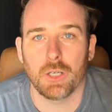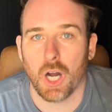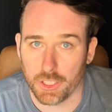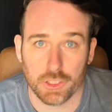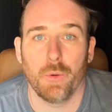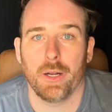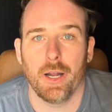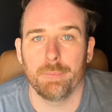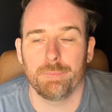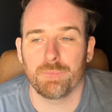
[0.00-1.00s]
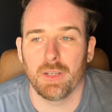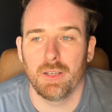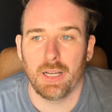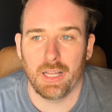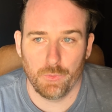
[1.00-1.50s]
cost going up.
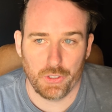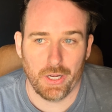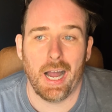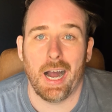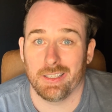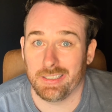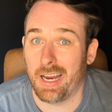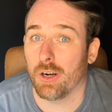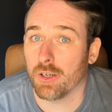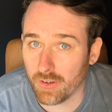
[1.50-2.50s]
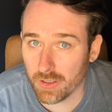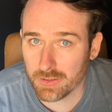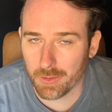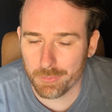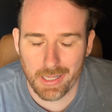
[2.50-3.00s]
And then when you add a tariff on
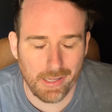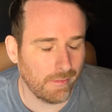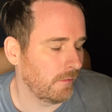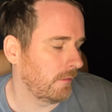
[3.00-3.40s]
top of that,